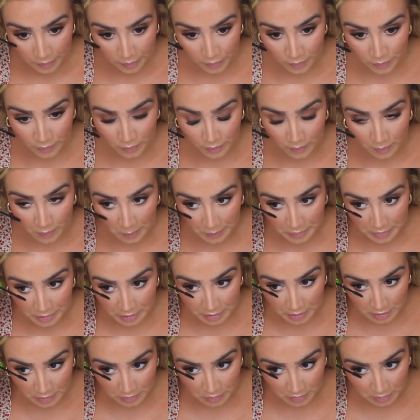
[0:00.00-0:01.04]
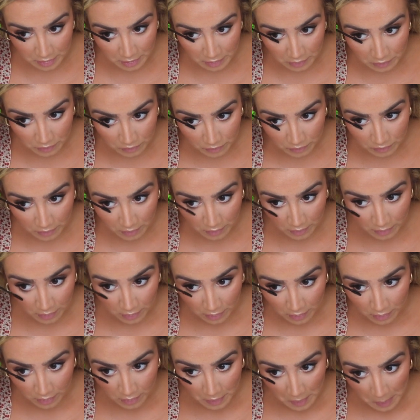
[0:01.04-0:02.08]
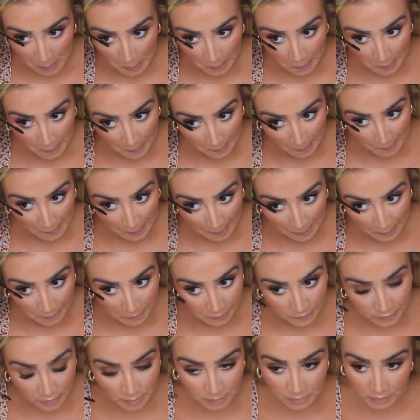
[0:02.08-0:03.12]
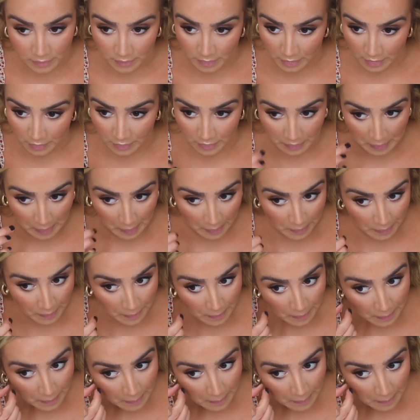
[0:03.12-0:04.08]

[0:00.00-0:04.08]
Oh, can I do this? No, I can't.